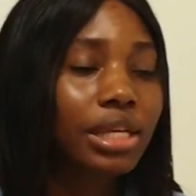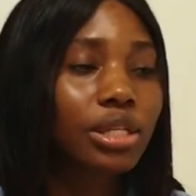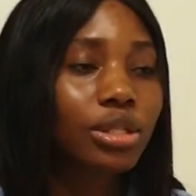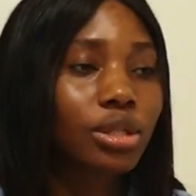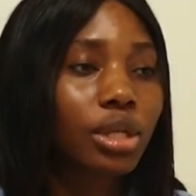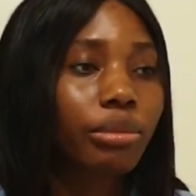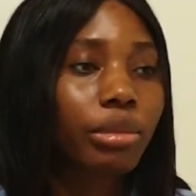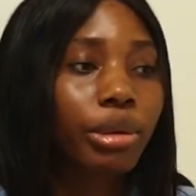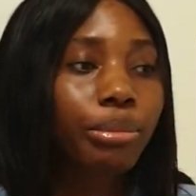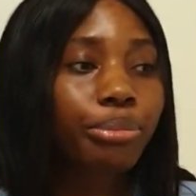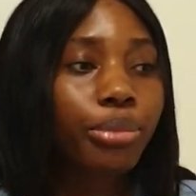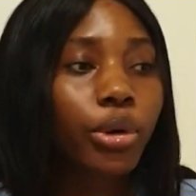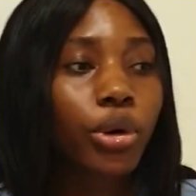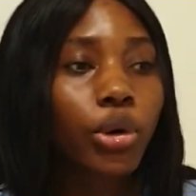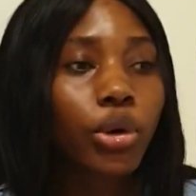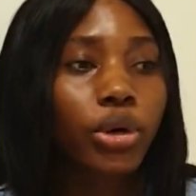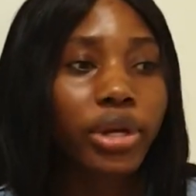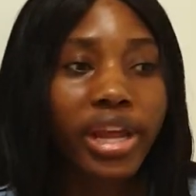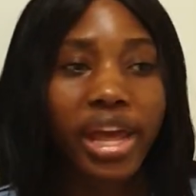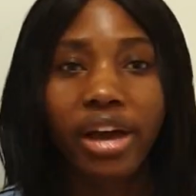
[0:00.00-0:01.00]
swimming
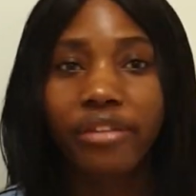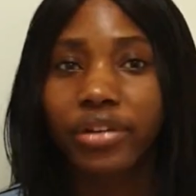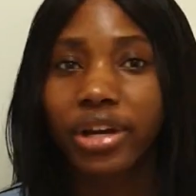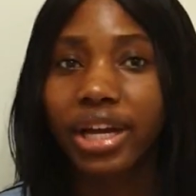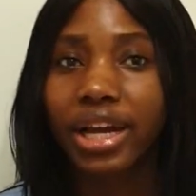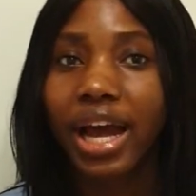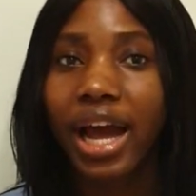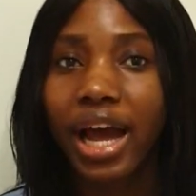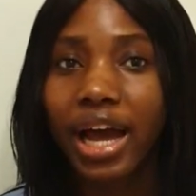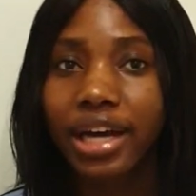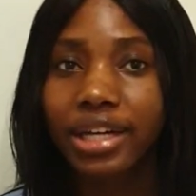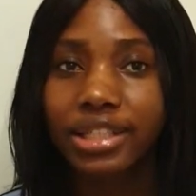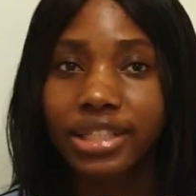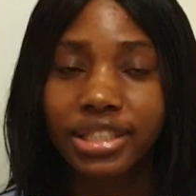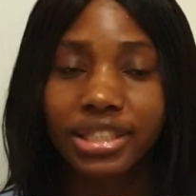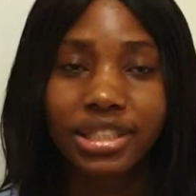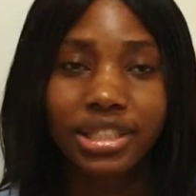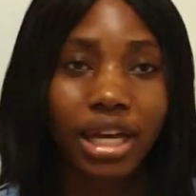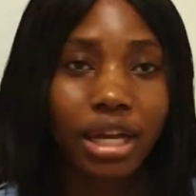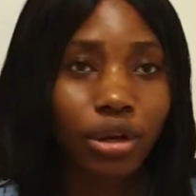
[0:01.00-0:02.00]
pool. They have a
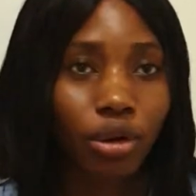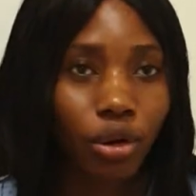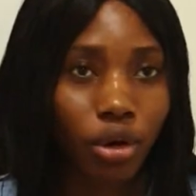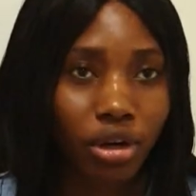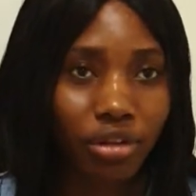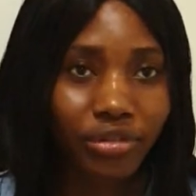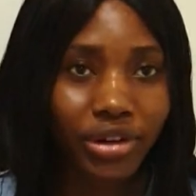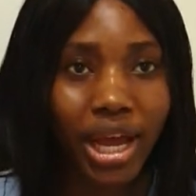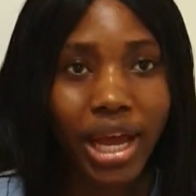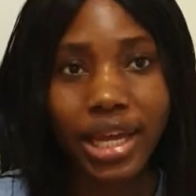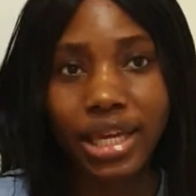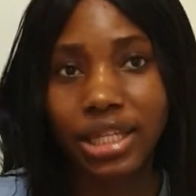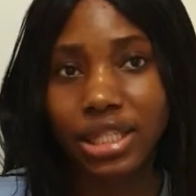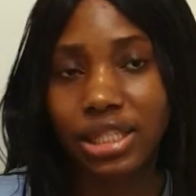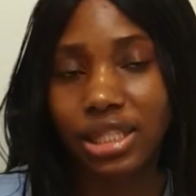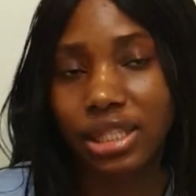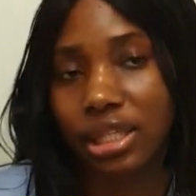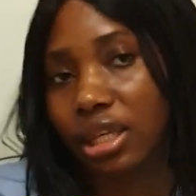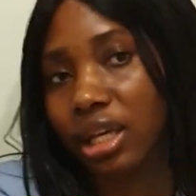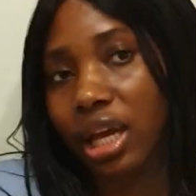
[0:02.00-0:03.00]
garden and all of that. It
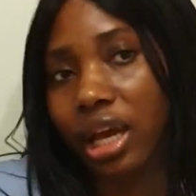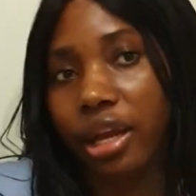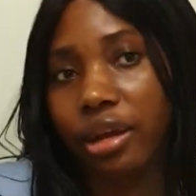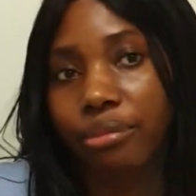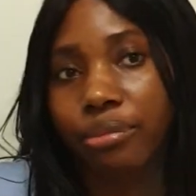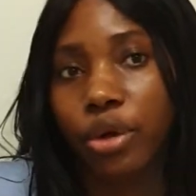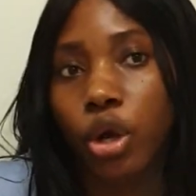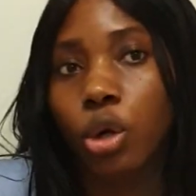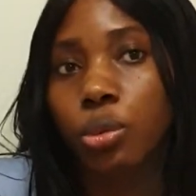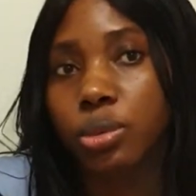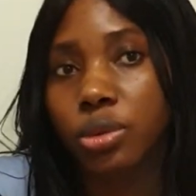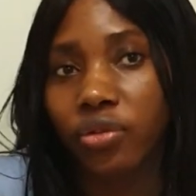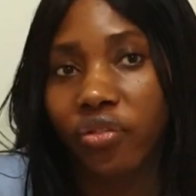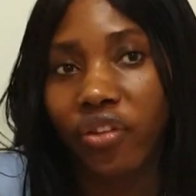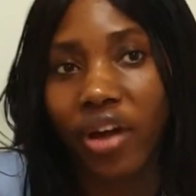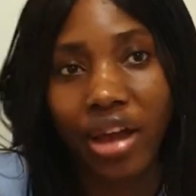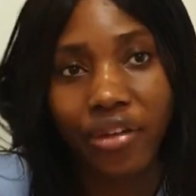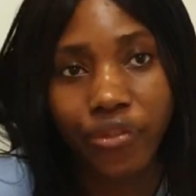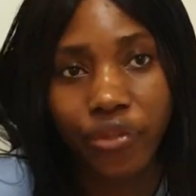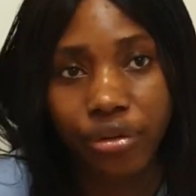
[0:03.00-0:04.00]
can be up to
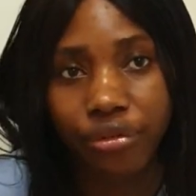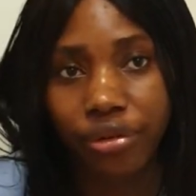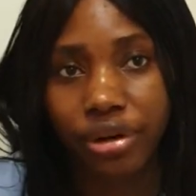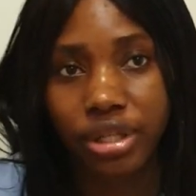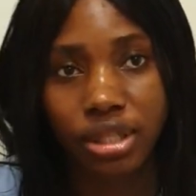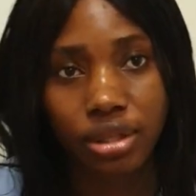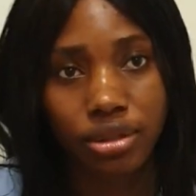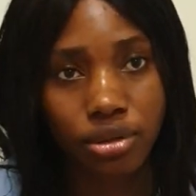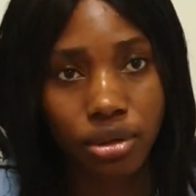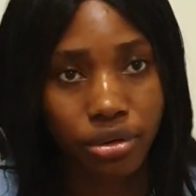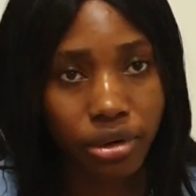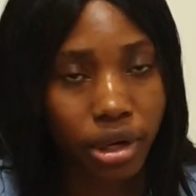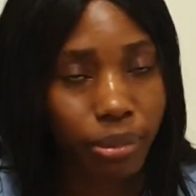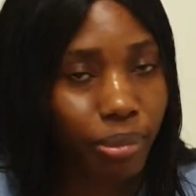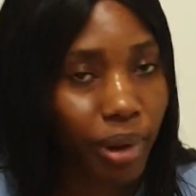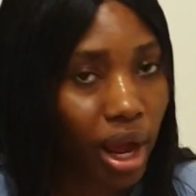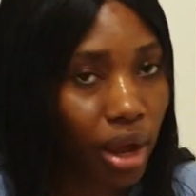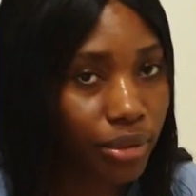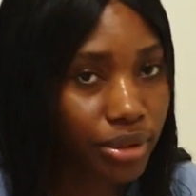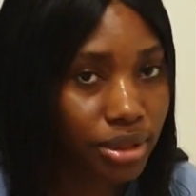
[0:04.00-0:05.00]

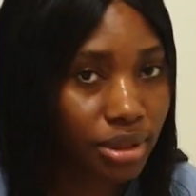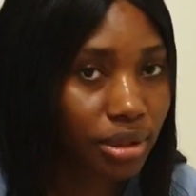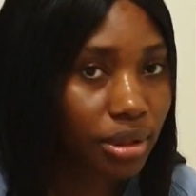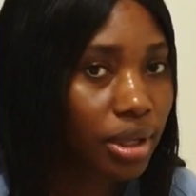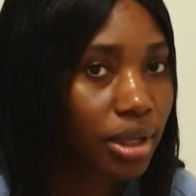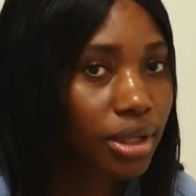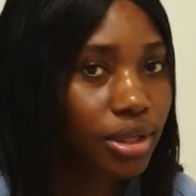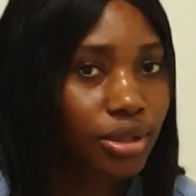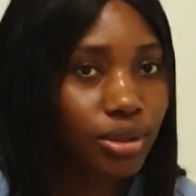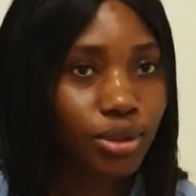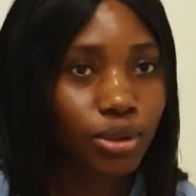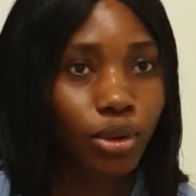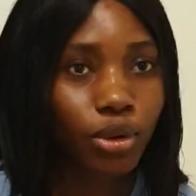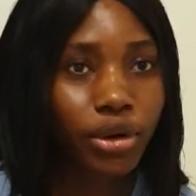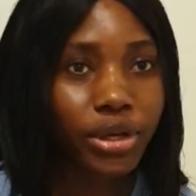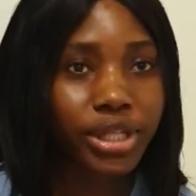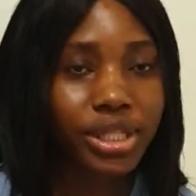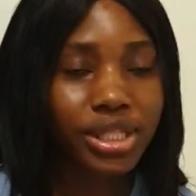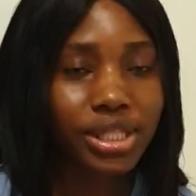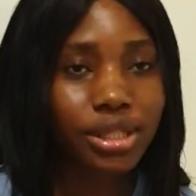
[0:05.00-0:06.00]
£500-600. So
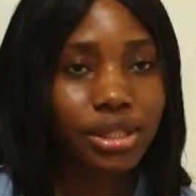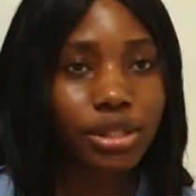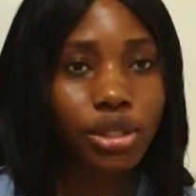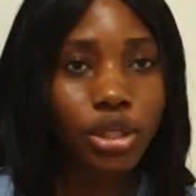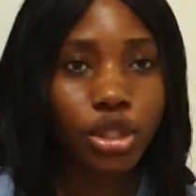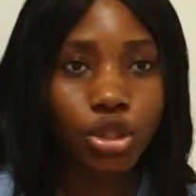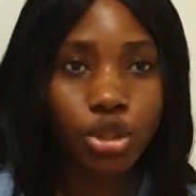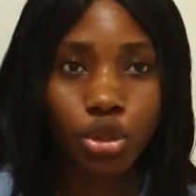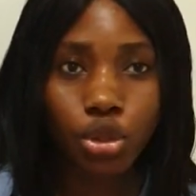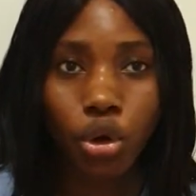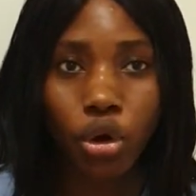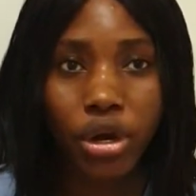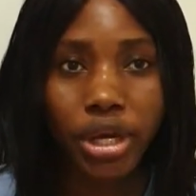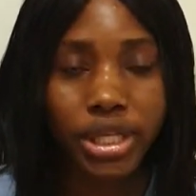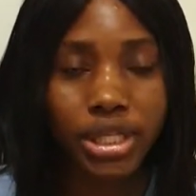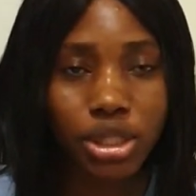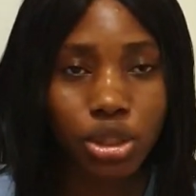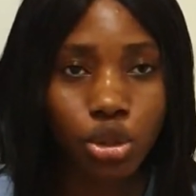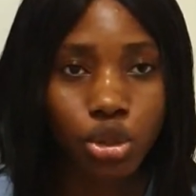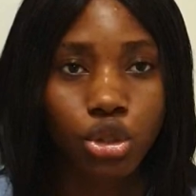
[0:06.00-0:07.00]
it's your
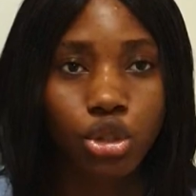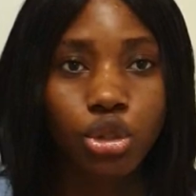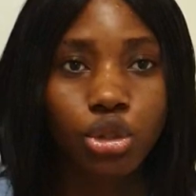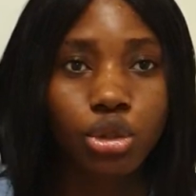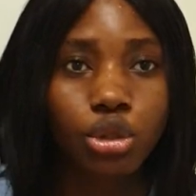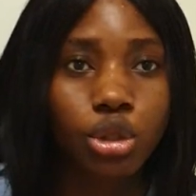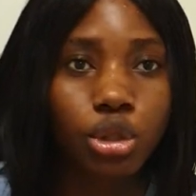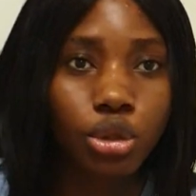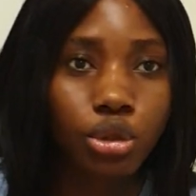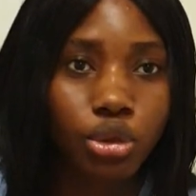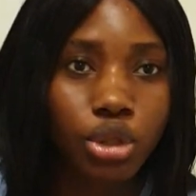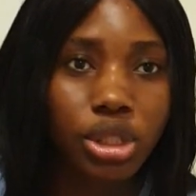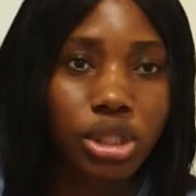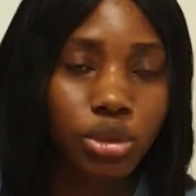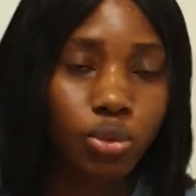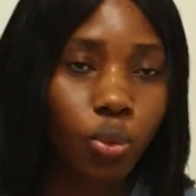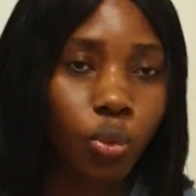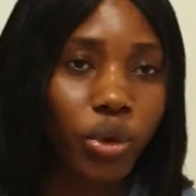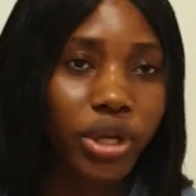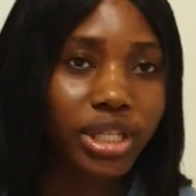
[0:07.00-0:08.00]
choice to
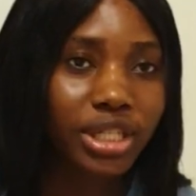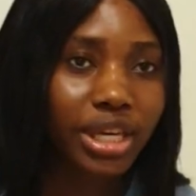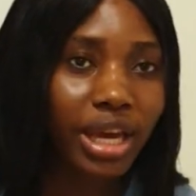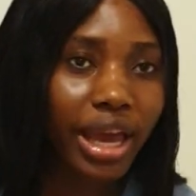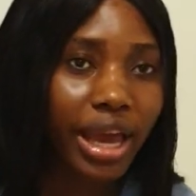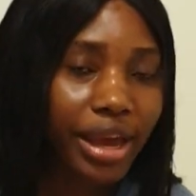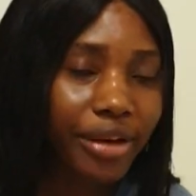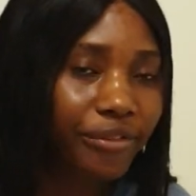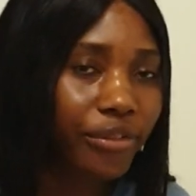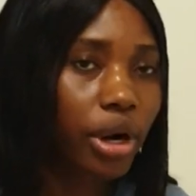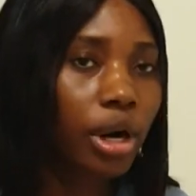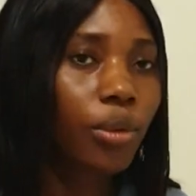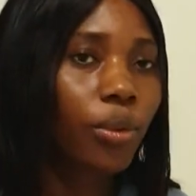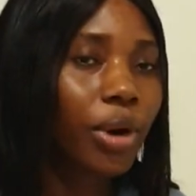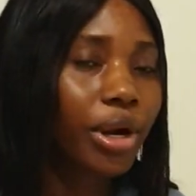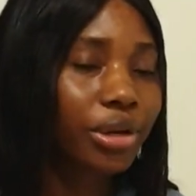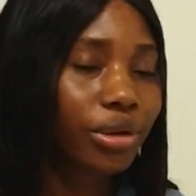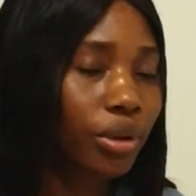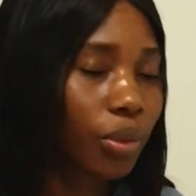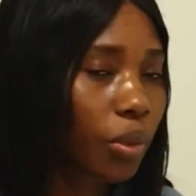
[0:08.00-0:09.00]
choose whichever
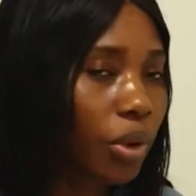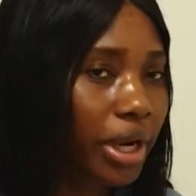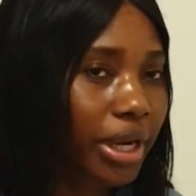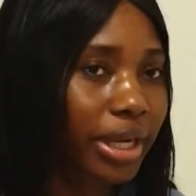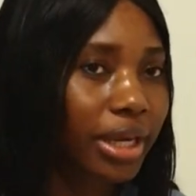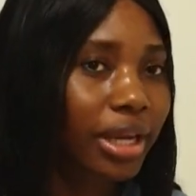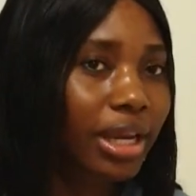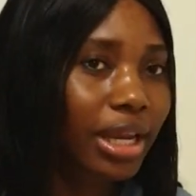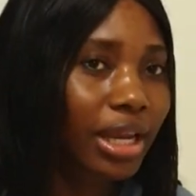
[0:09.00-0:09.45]
one you want.